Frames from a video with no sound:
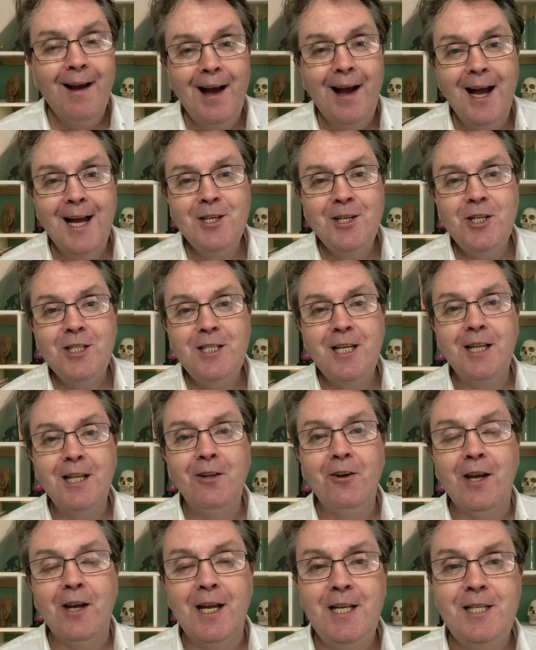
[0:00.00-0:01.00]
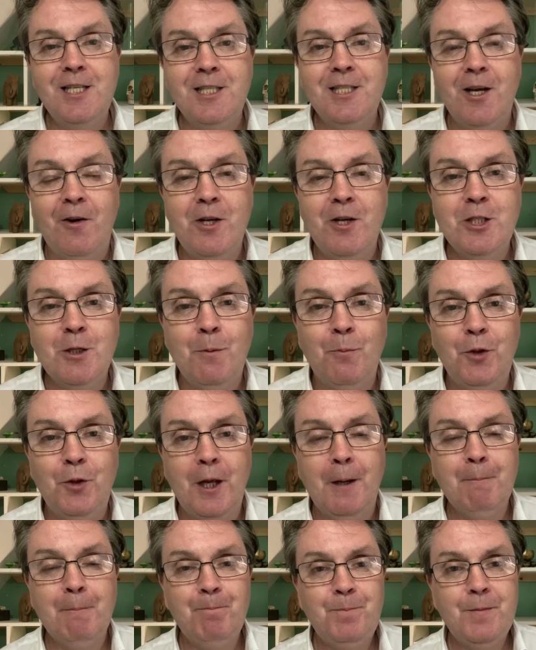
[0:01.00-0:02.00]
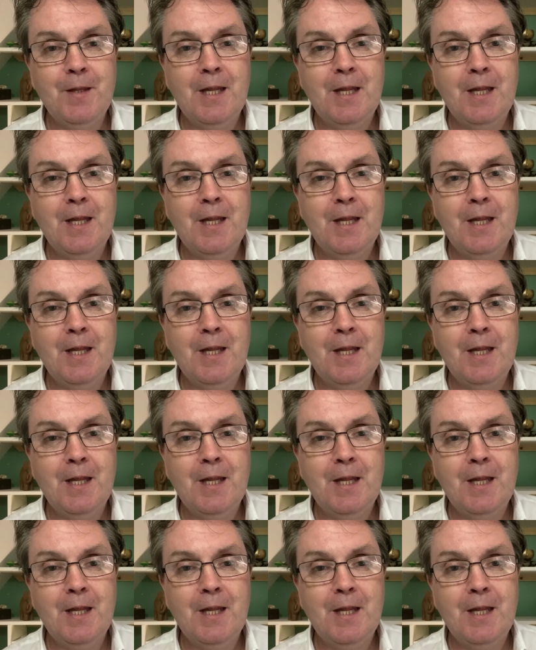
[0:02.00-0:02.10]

And she said, "Look, I need to tell you something.